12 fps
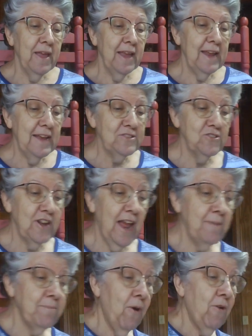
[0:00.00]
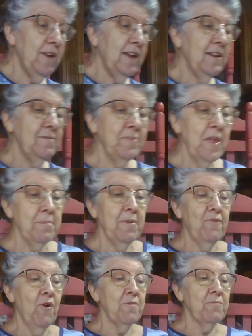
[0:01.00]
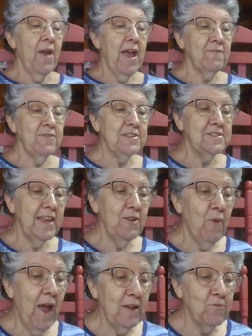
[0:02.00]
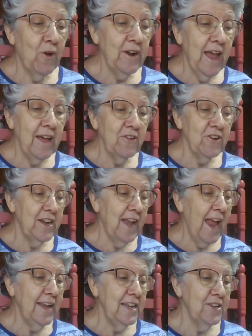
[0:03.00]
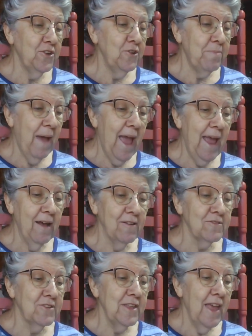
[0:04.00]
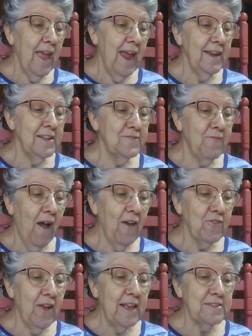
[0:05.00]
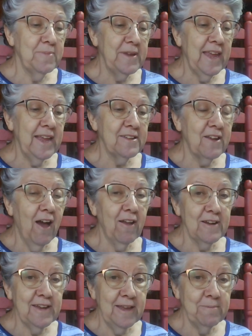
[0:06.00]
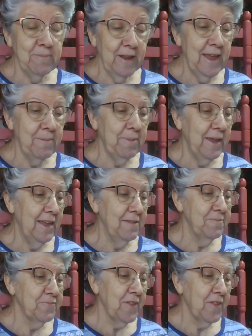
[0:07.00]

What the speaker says: Yesterday morning, before breakfast, he weighed 182 pounds, and his father has begun calling him Blimpy.